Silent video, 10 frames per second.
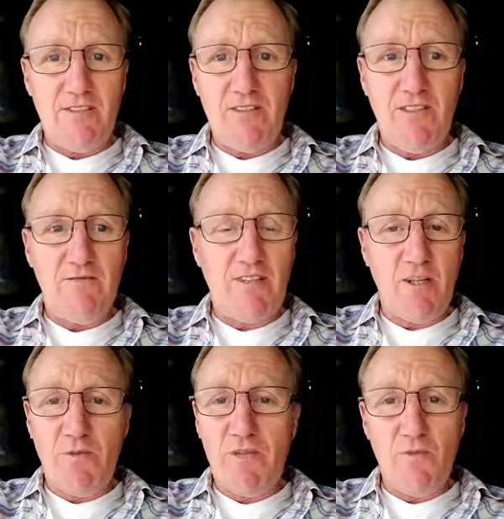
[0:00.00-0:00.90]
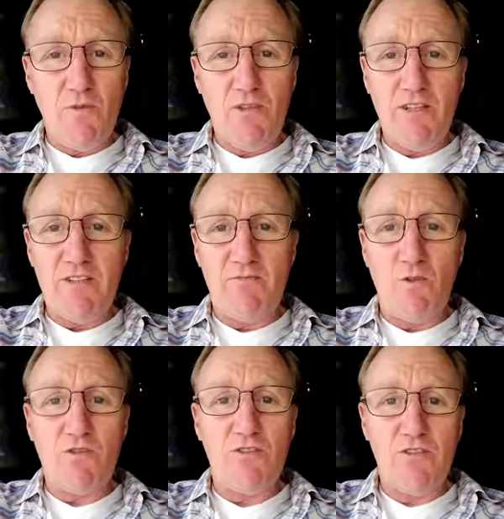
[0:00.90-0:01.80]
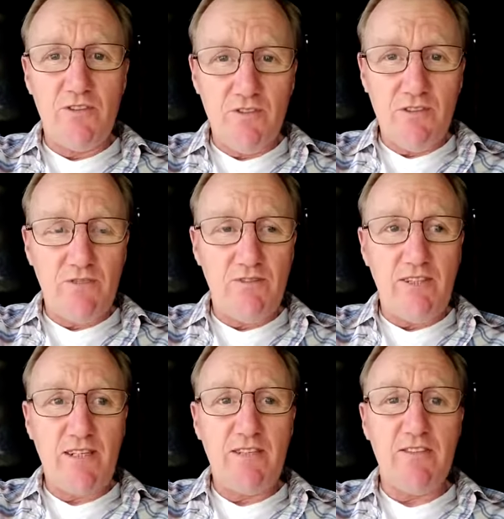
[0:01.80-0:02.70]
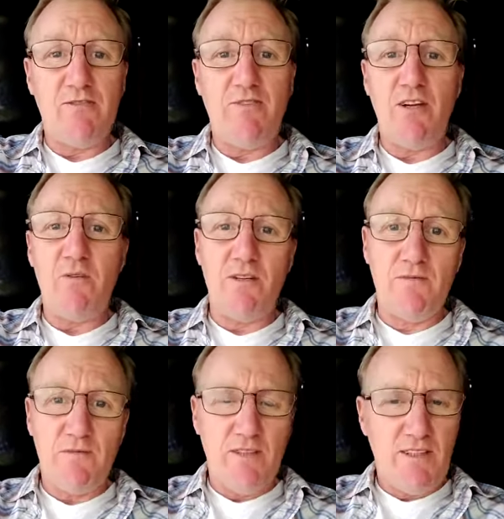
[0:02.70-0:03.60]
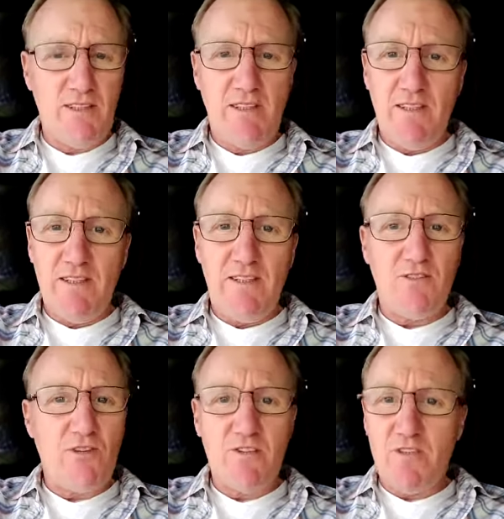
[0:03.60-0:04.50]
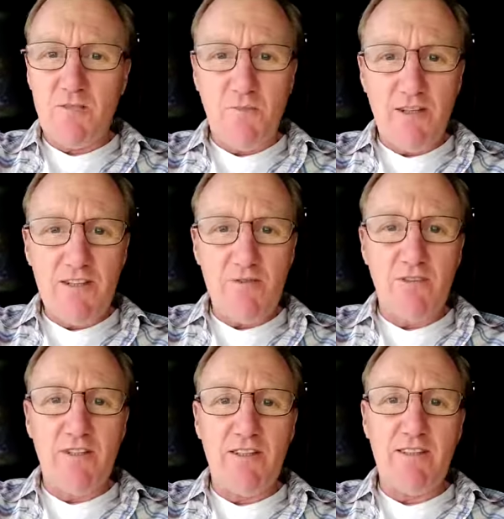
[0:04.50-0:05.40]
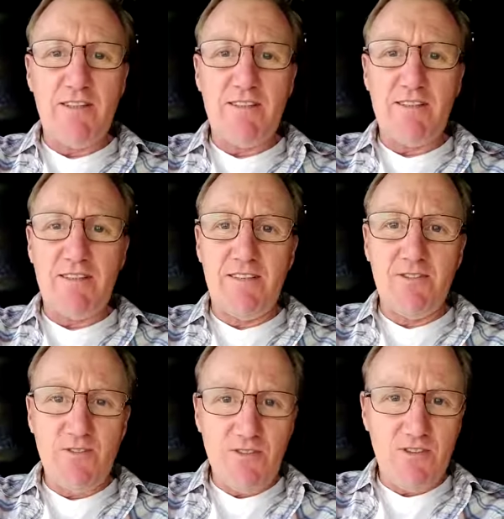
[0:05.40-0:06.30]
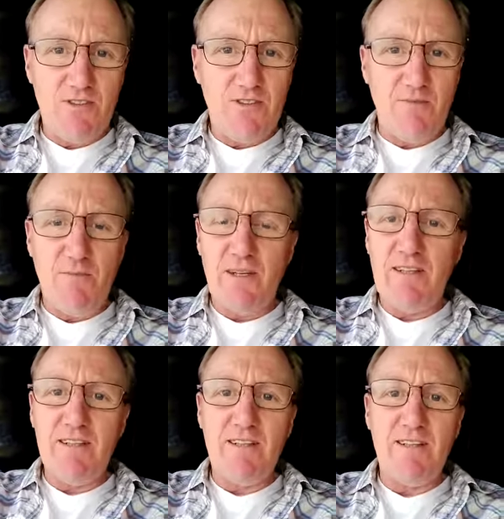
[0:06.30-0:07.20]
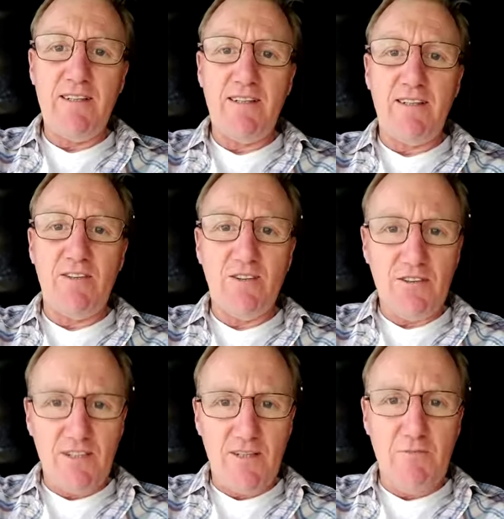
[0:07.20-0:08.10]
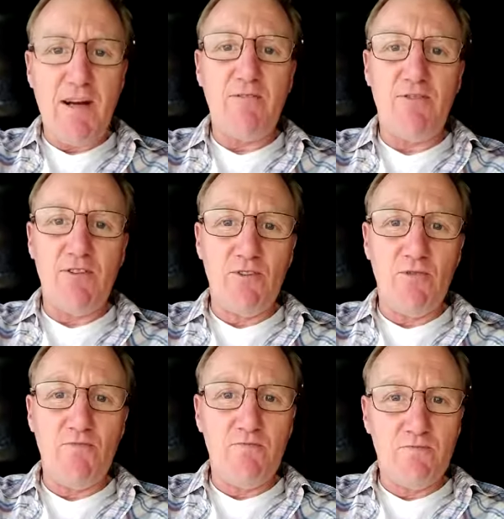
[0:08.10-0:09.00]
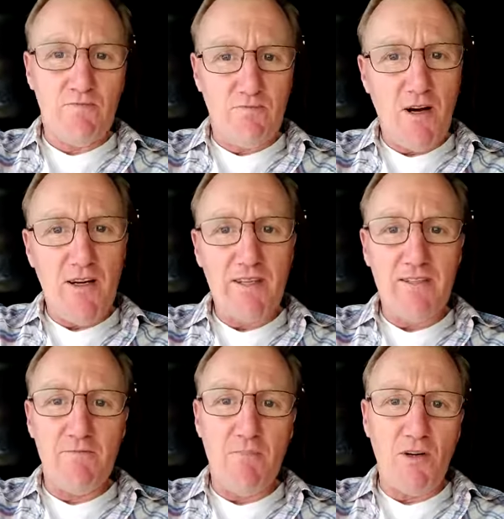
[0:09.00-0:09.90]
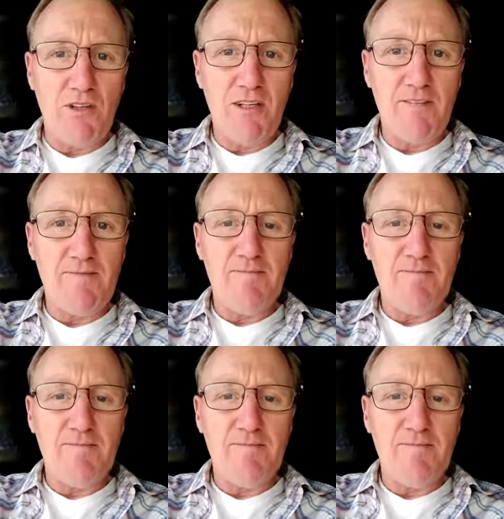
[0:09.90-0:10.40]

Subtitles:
She'd get up in the morning, she'd watch the news every day, she'd follow it. I tried to explain to her that the news is completely and utterly bad for your mind and body.